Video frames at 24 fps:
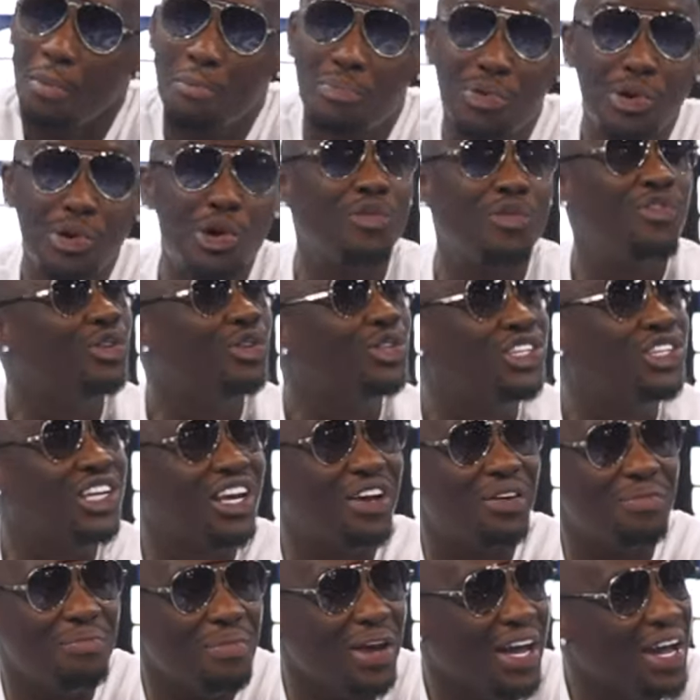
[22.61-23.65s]
Beautiful
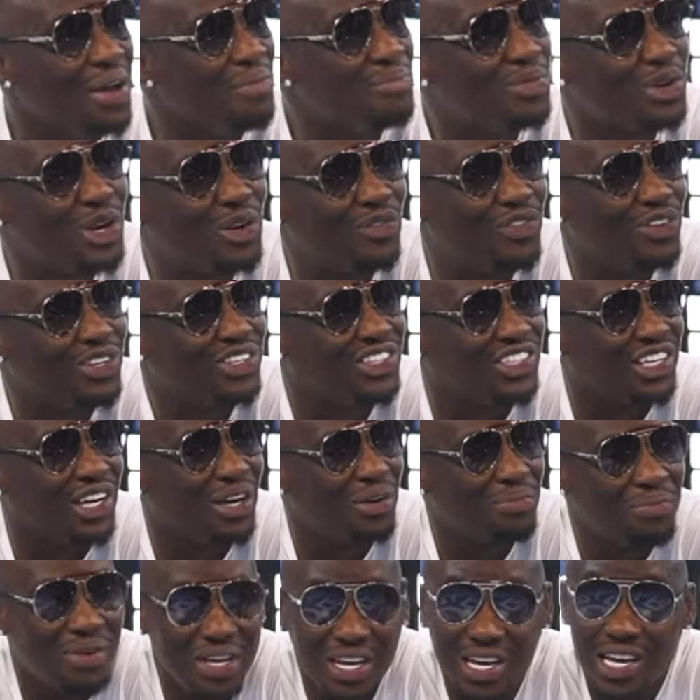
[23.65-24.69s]
gym, man. Beautiful Thank you, man.
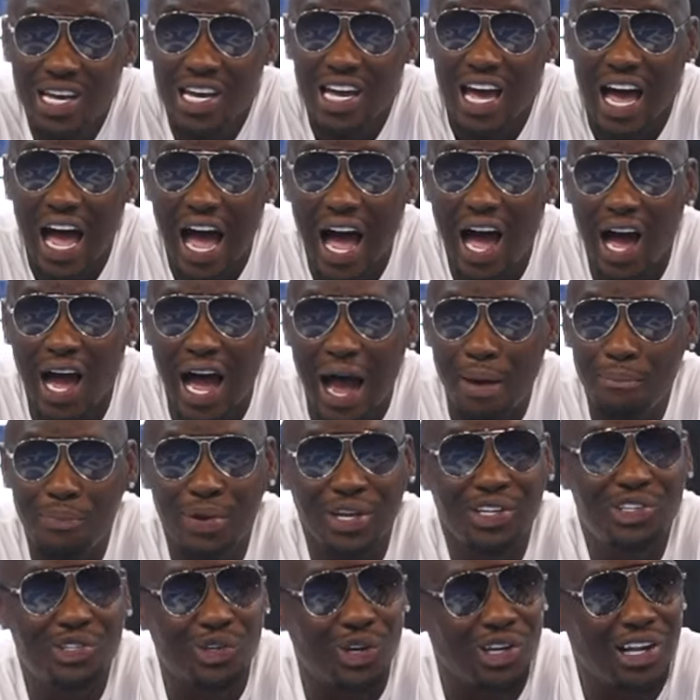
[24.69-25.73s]
gym. Uh, I've been
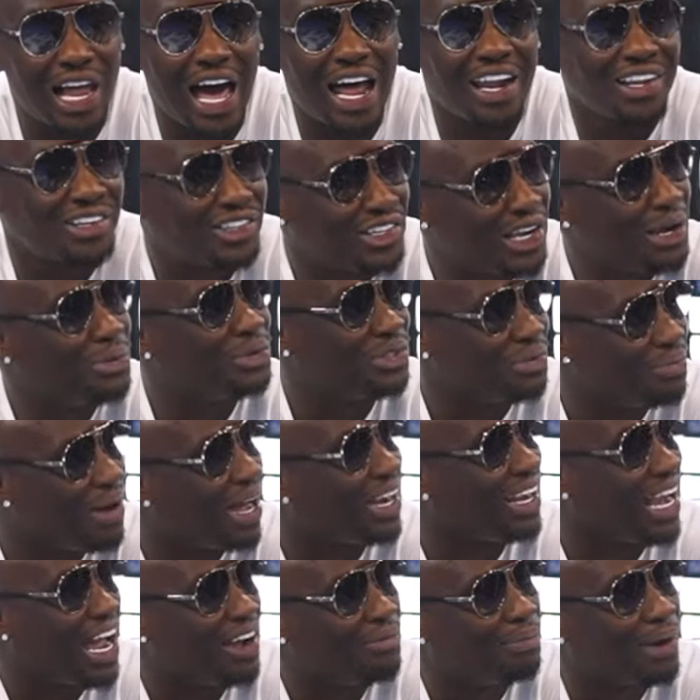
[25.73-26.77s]
to a lot of gyms in my
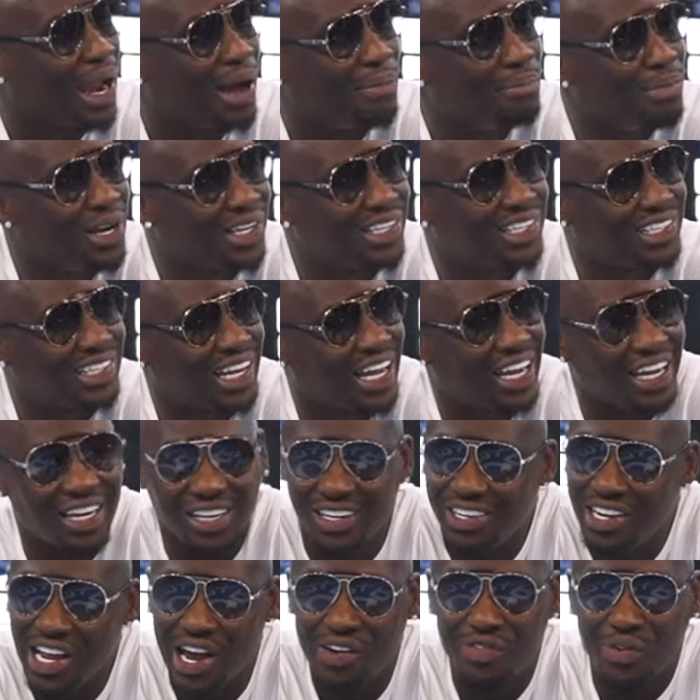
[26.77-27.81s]
life, but I must say,
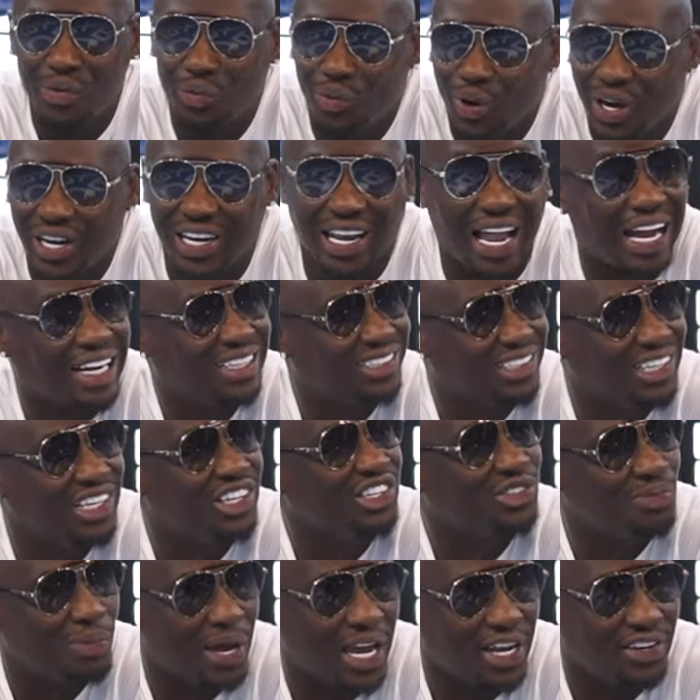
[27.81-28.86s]
never one like
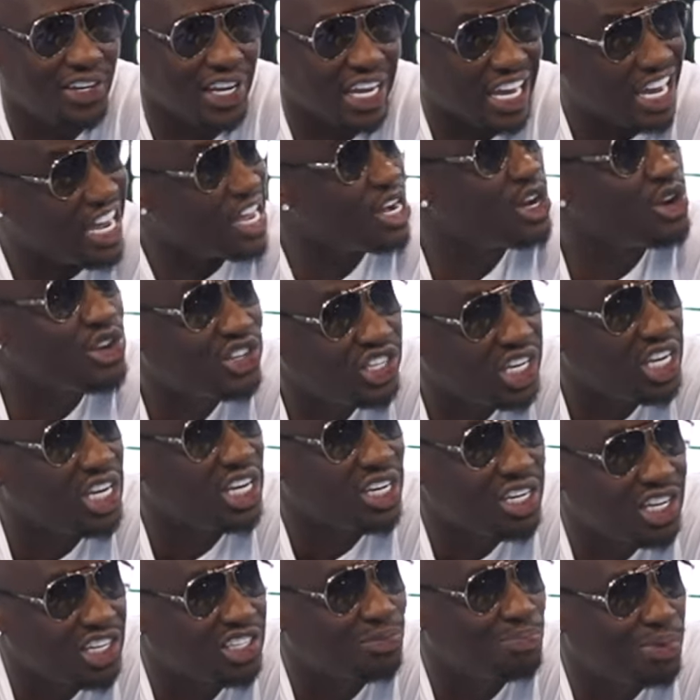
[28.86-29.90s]
this, man. The energy in
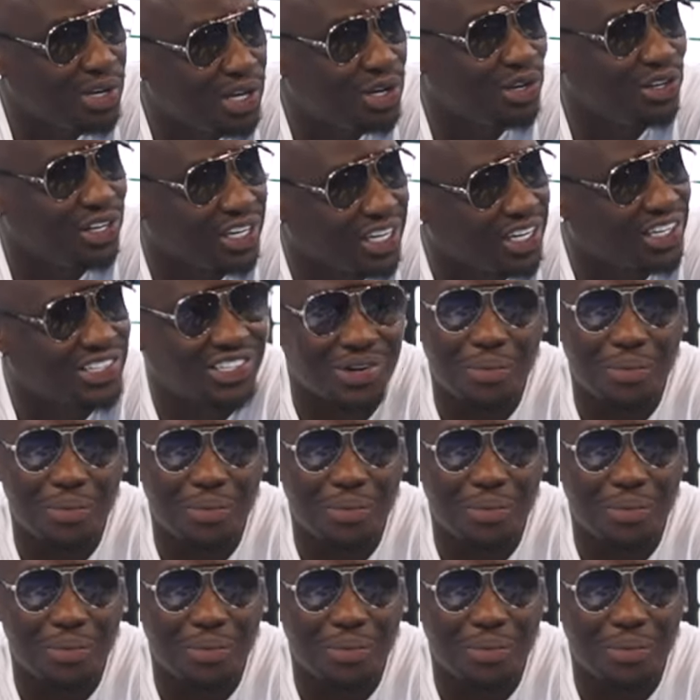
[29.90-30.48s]
this building is